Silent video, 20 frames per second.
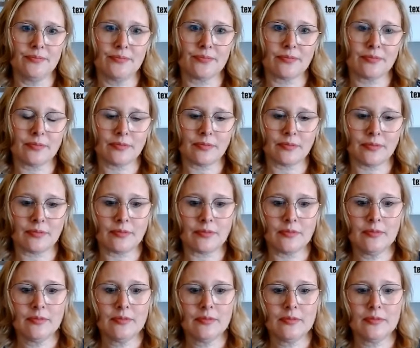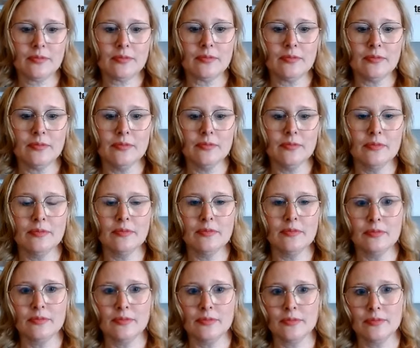
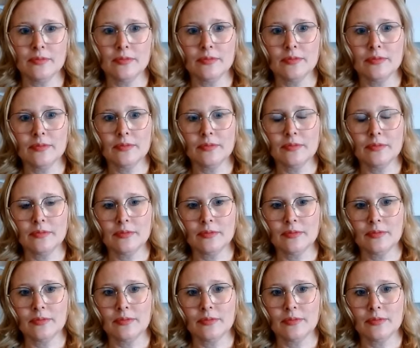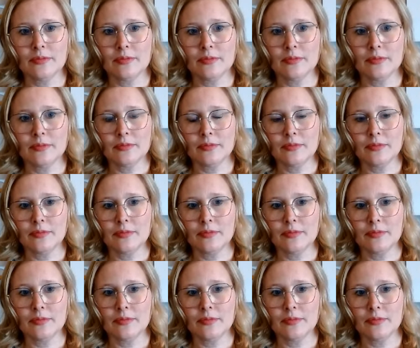This person isn't speaking.